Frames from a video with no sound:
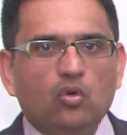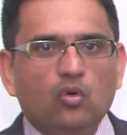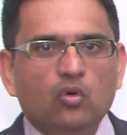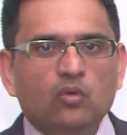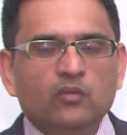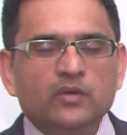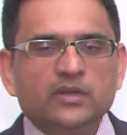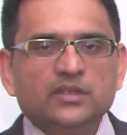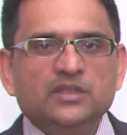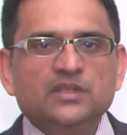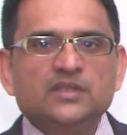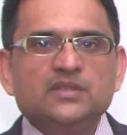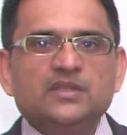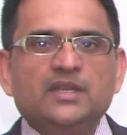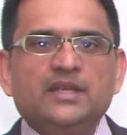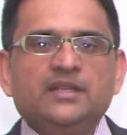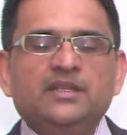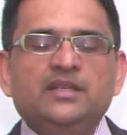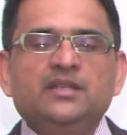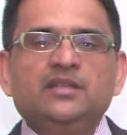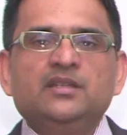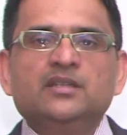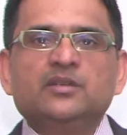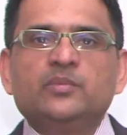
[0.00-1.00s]
over this
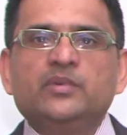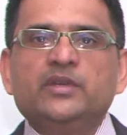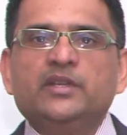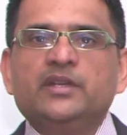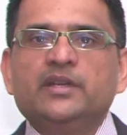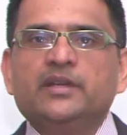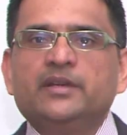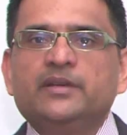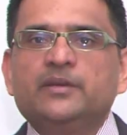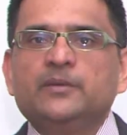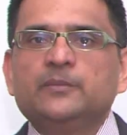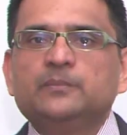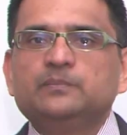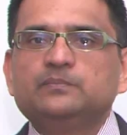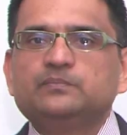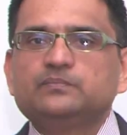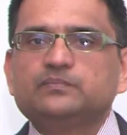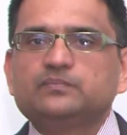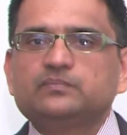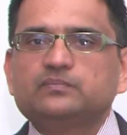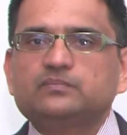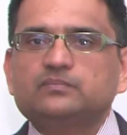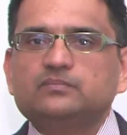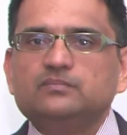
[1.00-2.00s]
18-year period
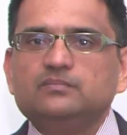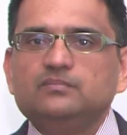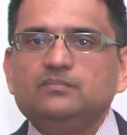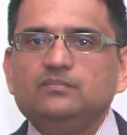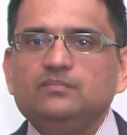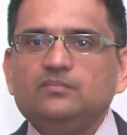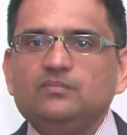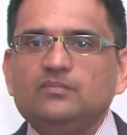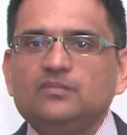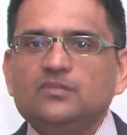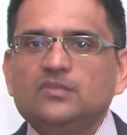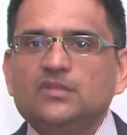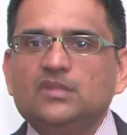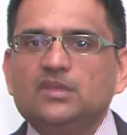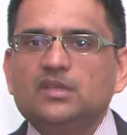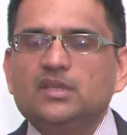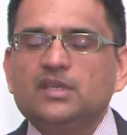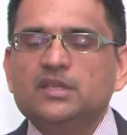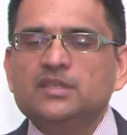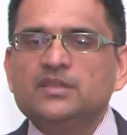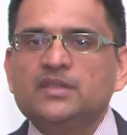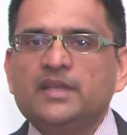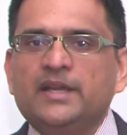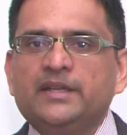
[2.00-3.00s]

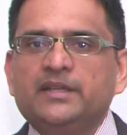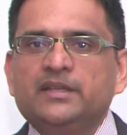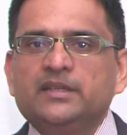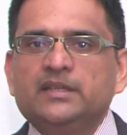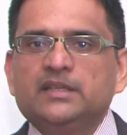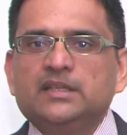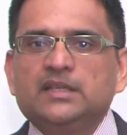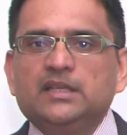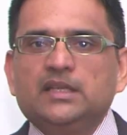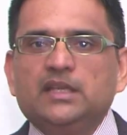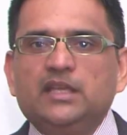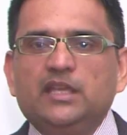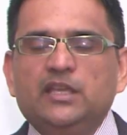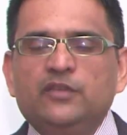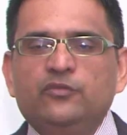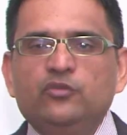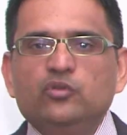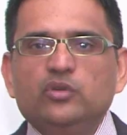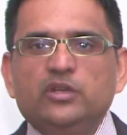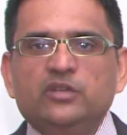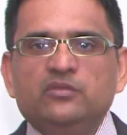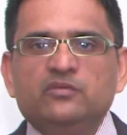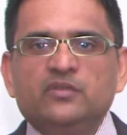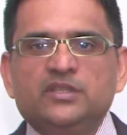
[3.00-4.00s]
is that if
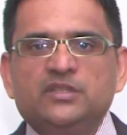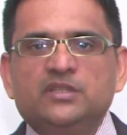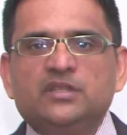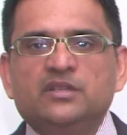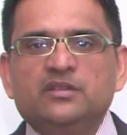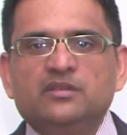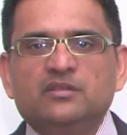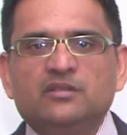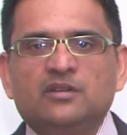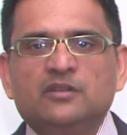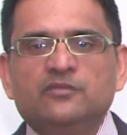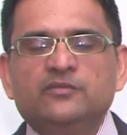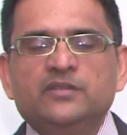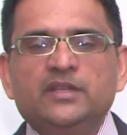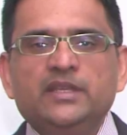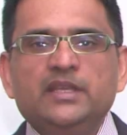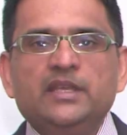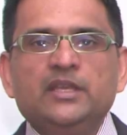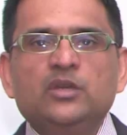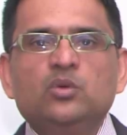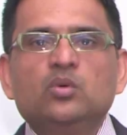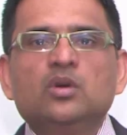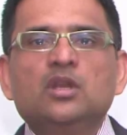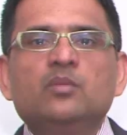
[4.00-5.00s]
you invested
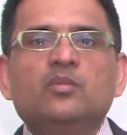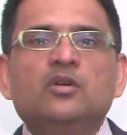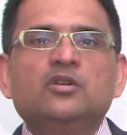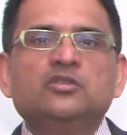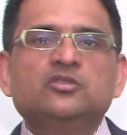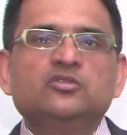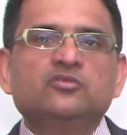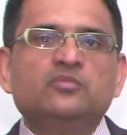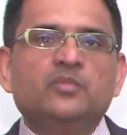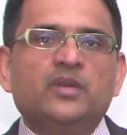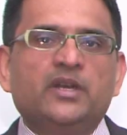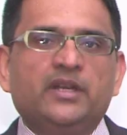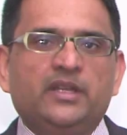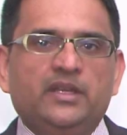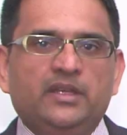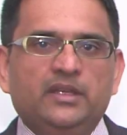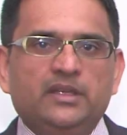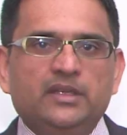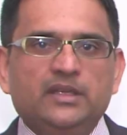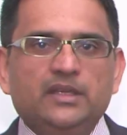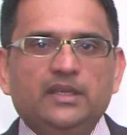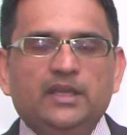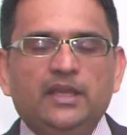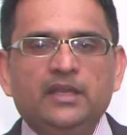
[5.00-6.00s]
roughly equal amounts of money
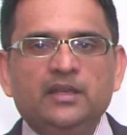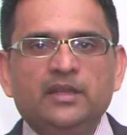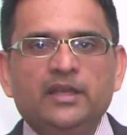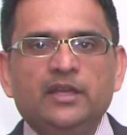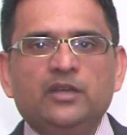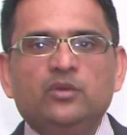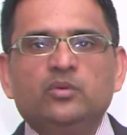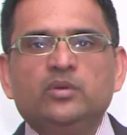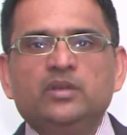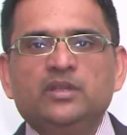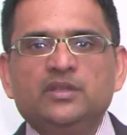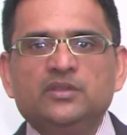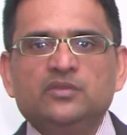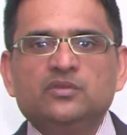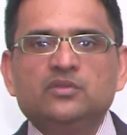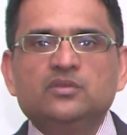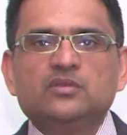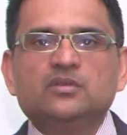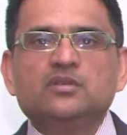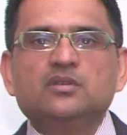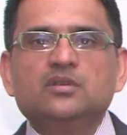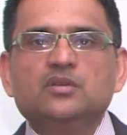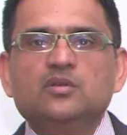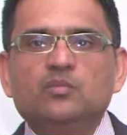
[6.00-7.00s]
in equities,
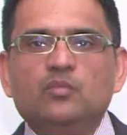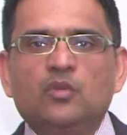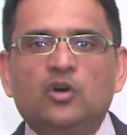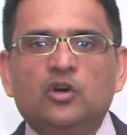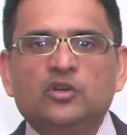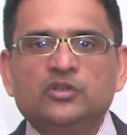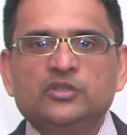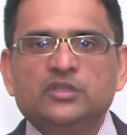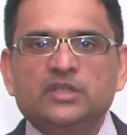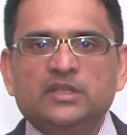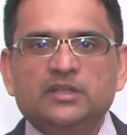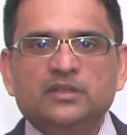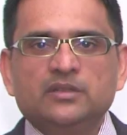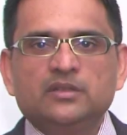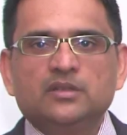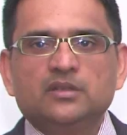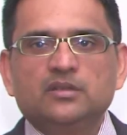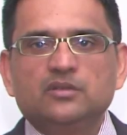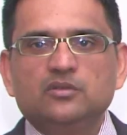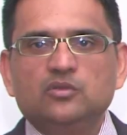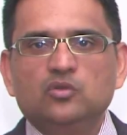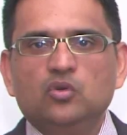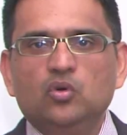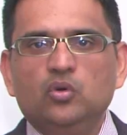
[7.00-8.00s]
bonds and
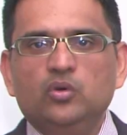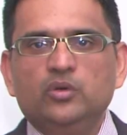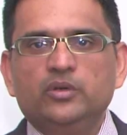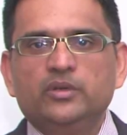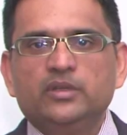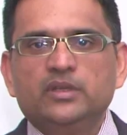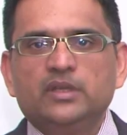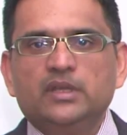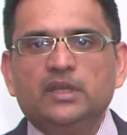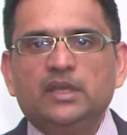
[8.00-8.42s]
gold,